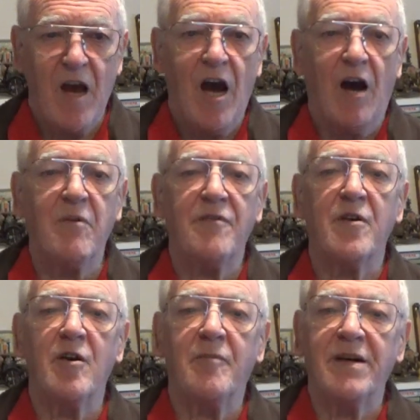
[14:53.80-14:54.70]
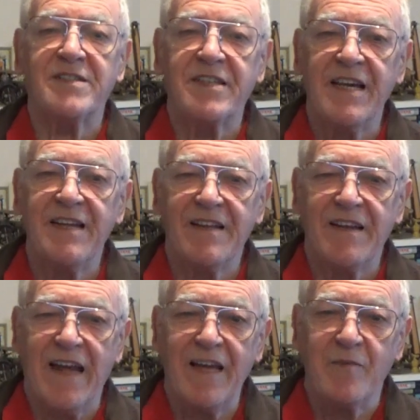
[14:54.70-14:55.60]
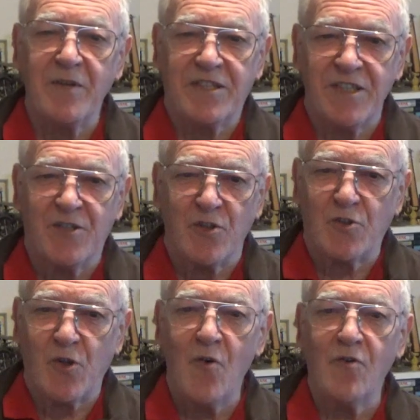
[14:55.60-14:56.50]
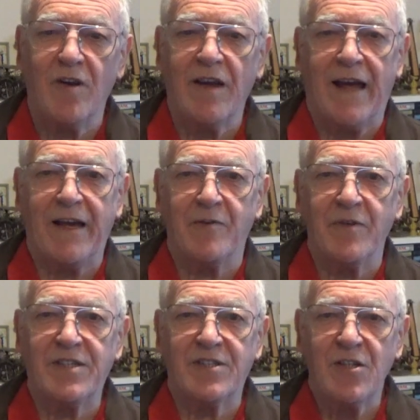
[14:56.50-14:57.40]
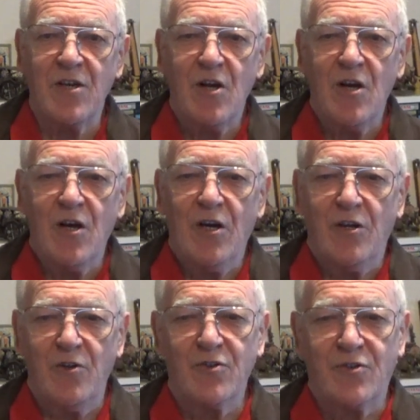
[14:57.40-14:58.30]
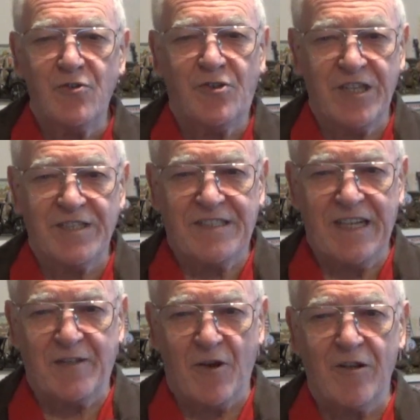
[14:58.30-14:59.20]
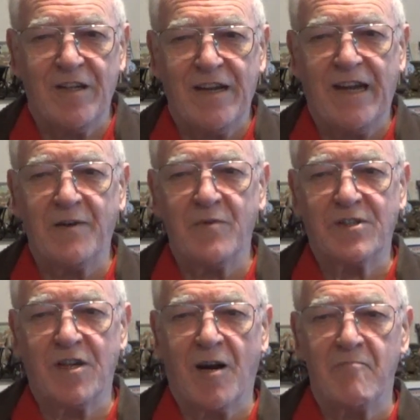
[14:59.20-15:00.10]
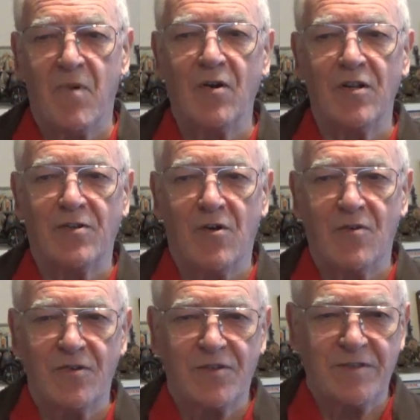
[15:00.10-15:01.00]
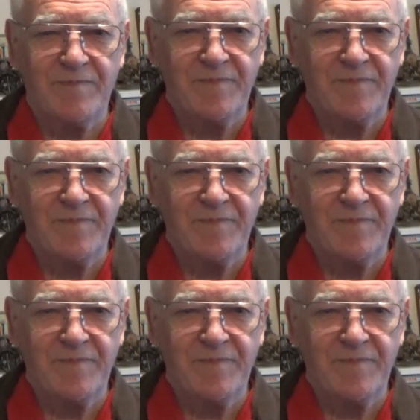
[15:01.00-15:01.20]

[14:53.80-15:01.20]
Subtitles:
However, by saying that a language is a tonal language, you suggest that other languages are monotonous,